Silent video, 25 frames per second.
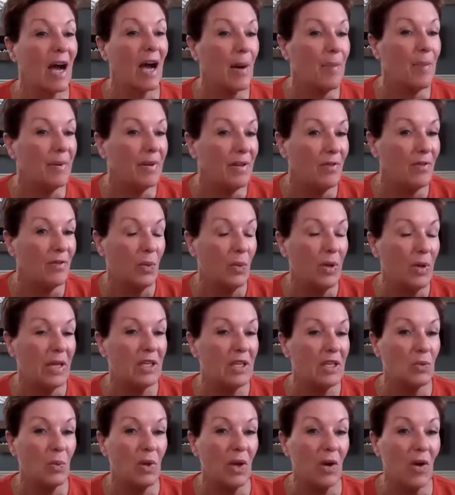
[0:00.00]
a couple of
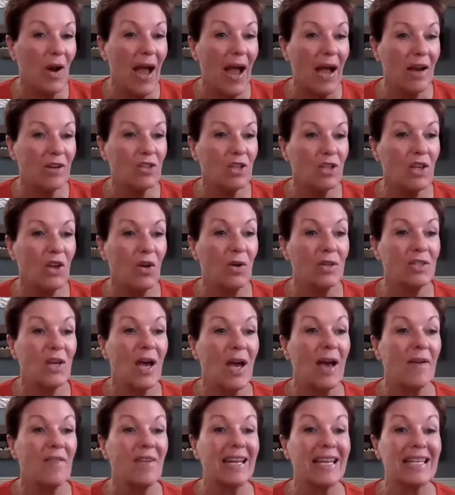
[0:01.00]
weeks, we are actually going
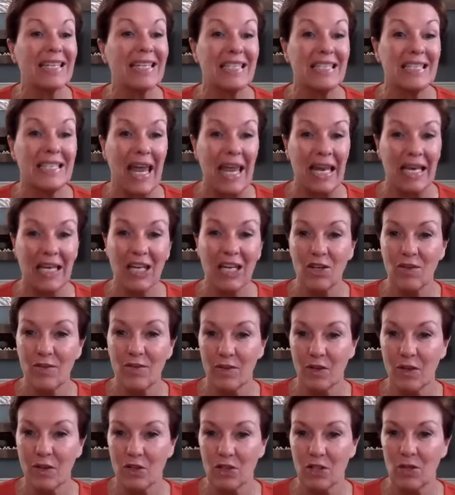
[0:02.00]
to have an extended
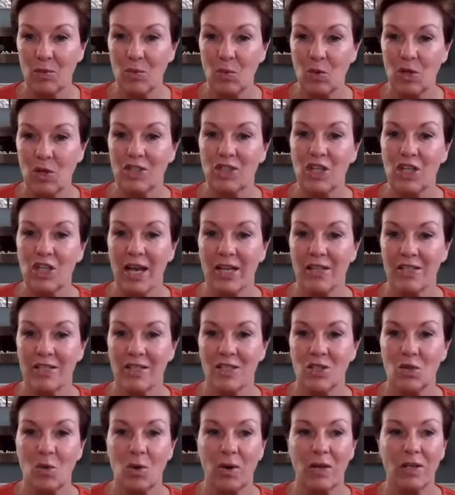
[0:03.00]
version where Jess
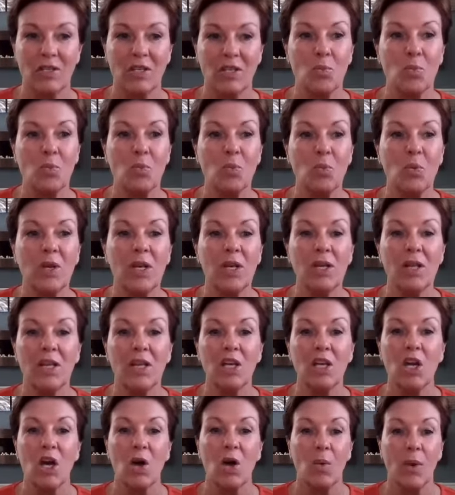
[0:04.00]
is going to
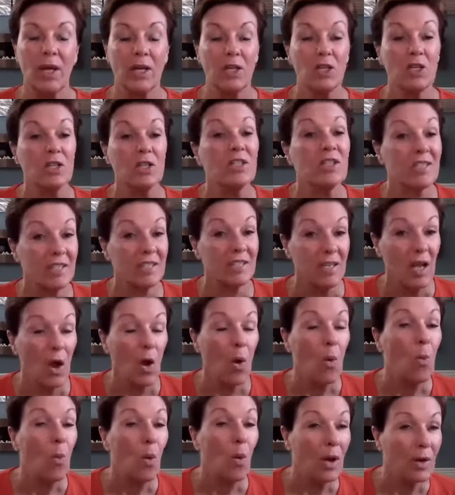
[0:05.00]
really go into
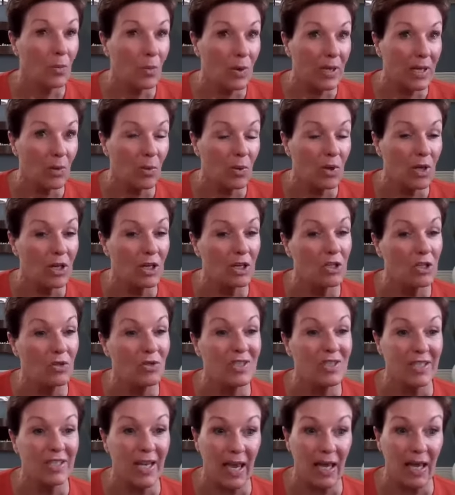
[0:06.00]
one week. We're going to
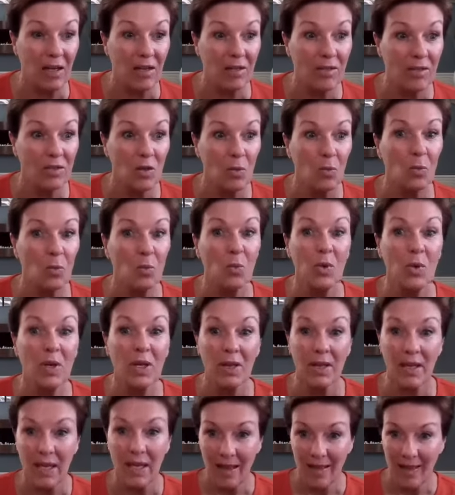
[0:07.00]
do sales,
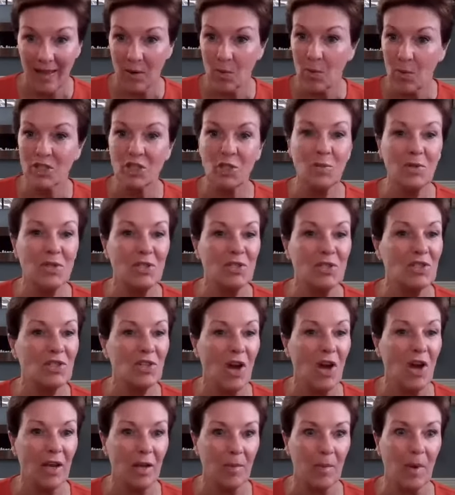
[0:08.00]
really like what she was just
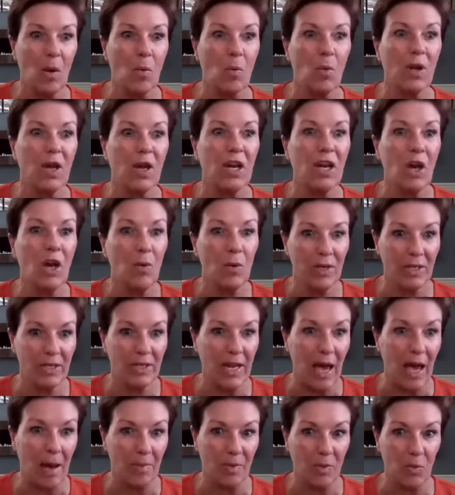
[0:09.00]
talking about. We're going to go in
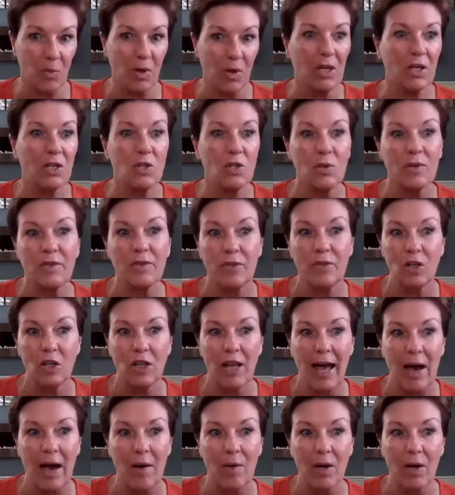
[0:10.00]
depth. We're going to do a
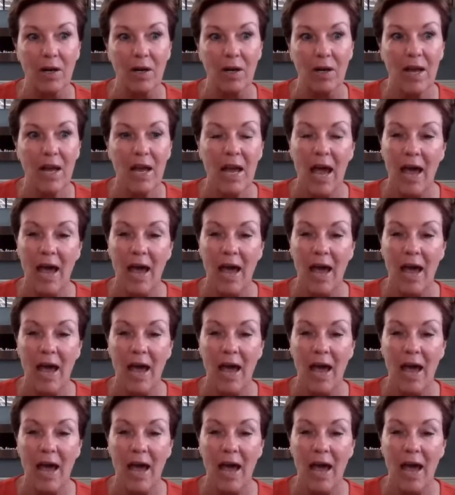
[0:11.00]
full hour.